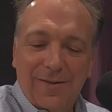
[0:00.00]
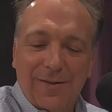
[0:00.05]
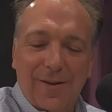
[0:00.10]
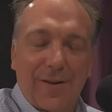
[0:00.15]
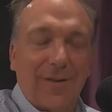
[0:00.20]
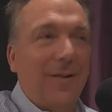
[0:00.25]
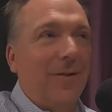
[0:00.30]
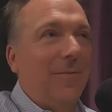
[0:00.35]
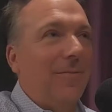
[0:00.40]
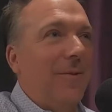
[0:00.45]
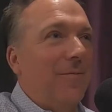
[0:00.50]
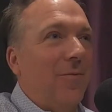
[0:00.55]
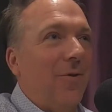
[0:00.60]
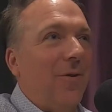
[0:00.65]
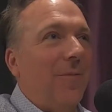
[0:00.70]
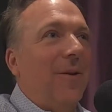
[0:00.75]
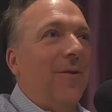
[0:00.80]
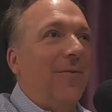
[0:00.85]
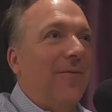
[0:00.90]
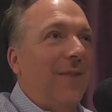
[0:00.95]
Let's talk a little bit more
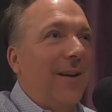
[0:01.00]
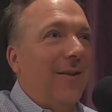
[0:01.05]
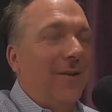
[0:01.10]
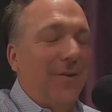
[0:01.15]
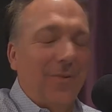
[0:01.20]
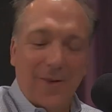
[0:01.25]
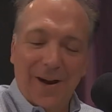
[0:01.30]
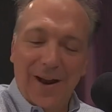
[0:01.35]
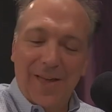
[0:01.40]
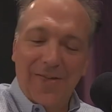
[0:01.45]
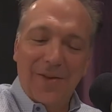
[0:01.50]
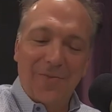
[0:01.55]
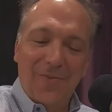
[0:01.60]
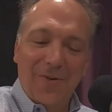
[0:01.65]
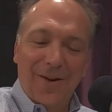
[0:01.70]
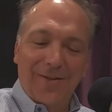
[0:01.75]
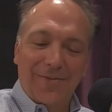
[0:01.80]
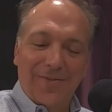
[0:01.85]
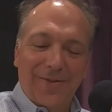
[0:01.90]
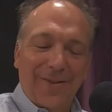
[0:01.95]
about Valo. And I think
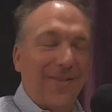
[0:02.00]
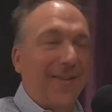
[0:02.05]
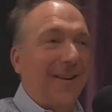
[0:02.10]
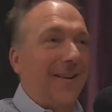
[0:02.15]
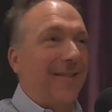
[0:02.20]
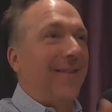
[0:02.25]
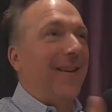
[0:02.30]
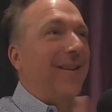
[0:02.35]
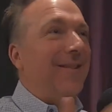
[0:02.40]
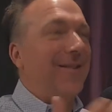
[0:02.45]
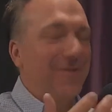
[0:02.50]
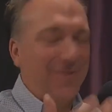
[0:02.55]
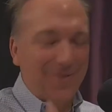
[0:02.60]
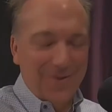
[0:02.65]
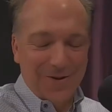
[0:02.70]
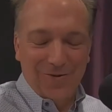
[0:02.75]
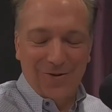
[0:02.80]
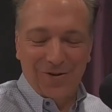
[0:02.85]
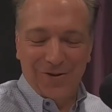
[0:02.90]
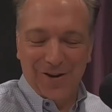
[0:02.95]
one of the things that
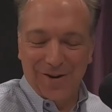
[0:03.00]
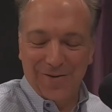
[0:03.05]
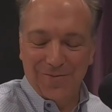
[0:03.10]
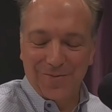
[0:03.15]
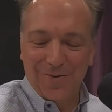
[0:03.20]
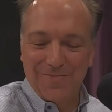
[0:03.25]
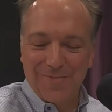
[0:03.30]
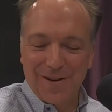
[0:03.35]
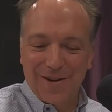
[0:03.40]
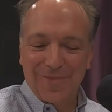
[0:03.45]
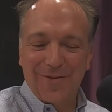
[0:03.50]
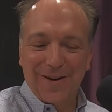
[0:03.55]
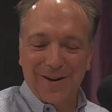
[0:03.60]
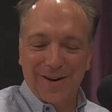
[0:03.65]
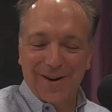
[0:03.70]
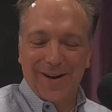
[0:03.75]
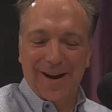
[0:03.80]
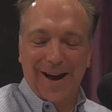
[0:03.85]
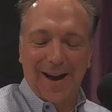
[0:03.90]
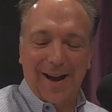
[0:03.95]
you shared with me when
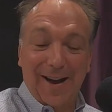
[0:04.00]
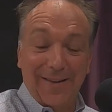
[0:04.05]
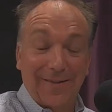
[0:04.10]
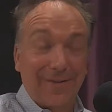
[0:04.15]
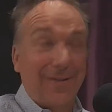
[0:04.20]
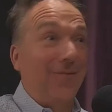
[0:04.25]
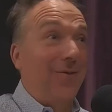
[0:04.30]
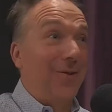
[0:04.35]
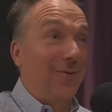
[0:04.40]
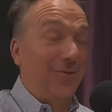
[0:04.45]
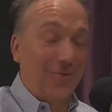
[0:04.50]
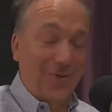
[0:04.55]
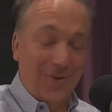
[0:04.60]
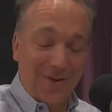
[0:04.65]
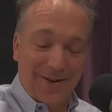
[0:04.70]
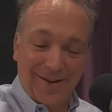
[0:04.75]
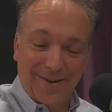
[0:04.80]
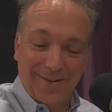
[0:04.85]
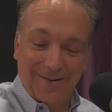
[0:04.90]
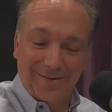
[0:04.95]
I asked if you'd
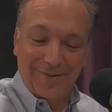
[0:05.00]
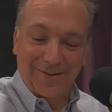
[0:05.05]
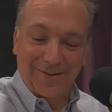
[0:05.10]
join us